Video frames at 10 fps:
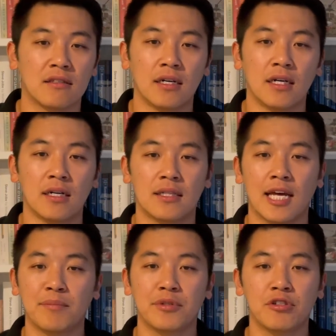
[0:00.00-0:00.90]
the
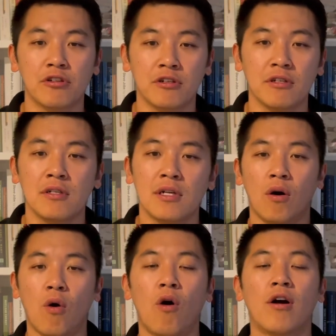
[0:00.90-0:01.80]
temperature,
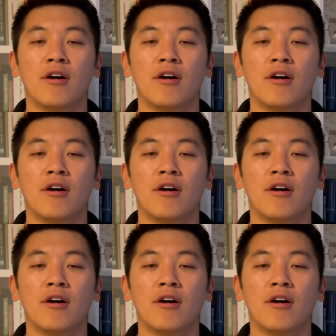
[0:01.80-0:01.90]
or